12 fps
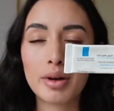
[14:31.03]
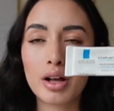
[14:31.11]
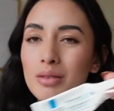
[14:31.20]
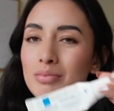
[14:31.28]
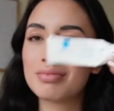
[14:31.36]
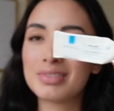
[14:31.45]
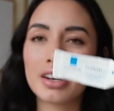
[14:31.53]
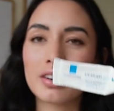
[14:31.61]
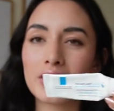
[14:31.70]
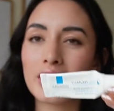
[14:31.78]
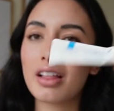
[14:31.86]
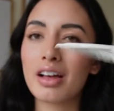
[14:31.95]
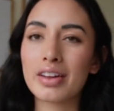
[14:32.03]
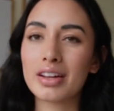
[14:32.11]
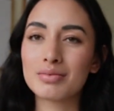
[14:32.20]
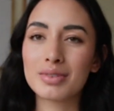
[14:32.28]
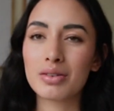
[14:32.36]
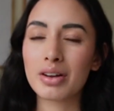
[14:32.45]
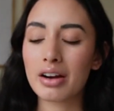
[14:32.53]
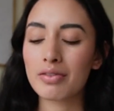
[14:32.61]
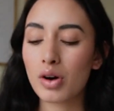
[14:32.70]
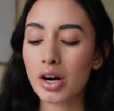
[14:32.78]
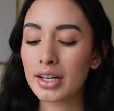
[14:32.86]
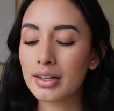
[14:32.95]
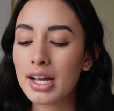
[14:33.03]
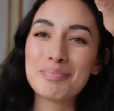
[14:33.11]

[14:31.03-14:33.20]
Balm. Didn't really love it, don't care for it.